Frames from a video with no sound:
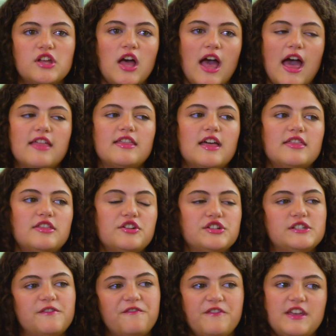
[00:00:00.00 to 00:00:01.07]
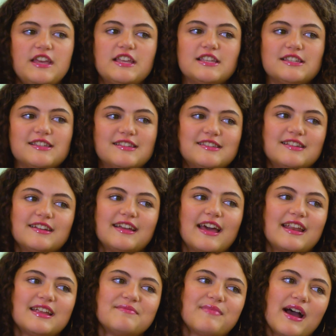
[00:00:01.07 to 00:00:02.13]
and then there's fees to get
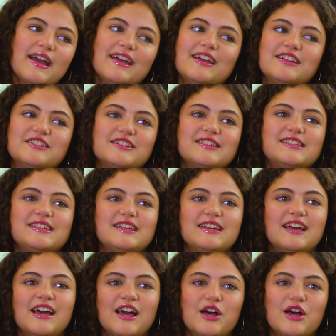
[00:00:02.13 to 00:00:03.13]
in my agency,